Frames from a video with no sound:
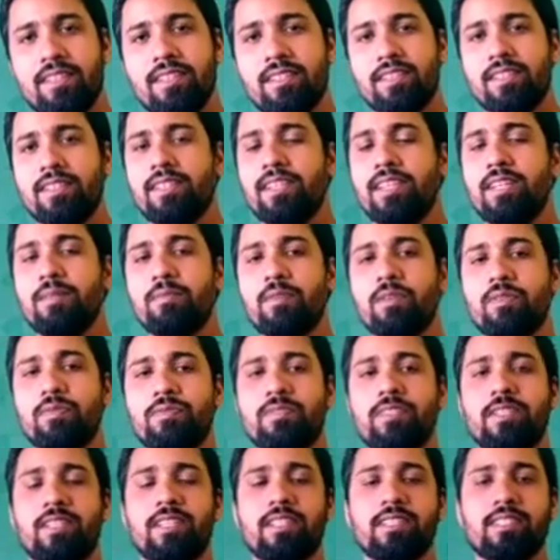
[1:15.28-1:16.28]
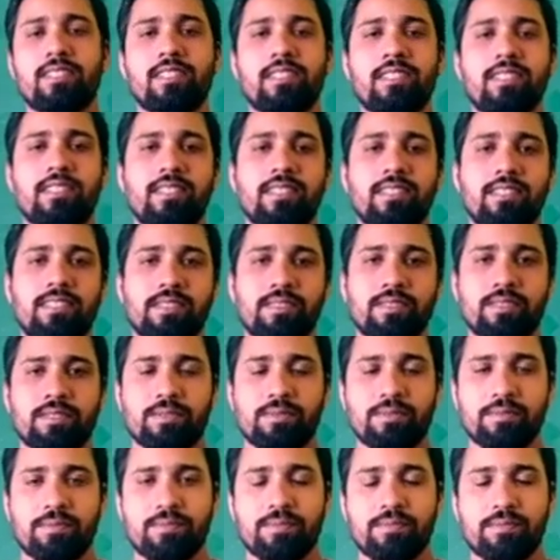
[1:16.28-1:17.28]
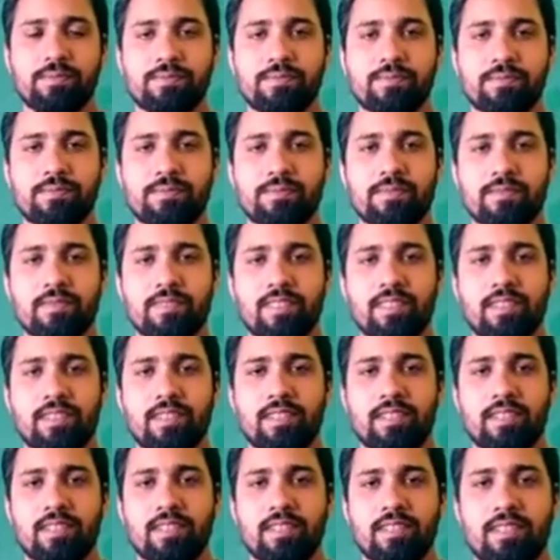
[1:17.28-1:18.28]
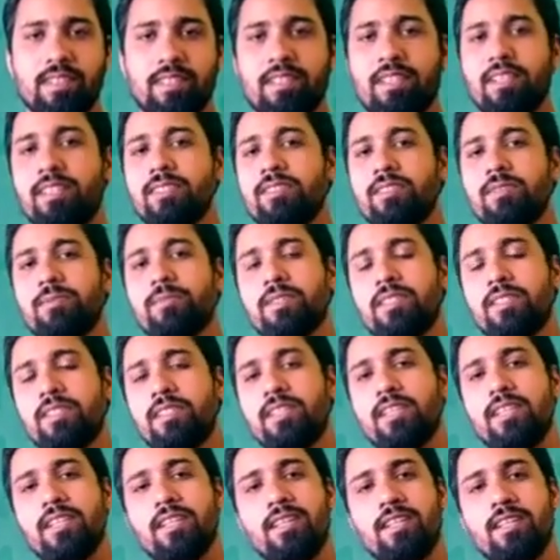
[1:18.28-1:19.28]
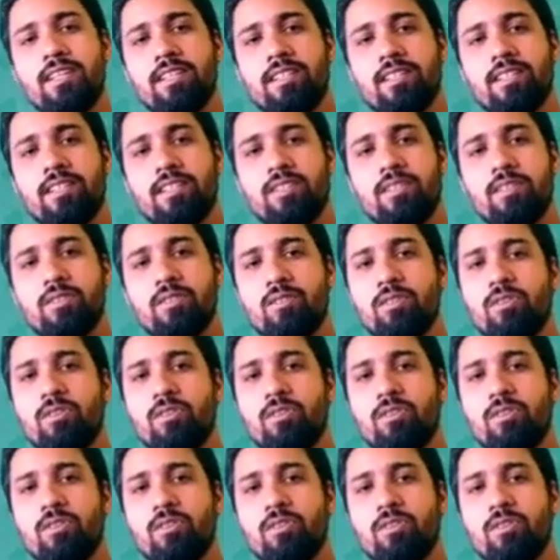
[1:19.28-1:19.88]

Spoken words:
Name of the lesson is Nelson Mandela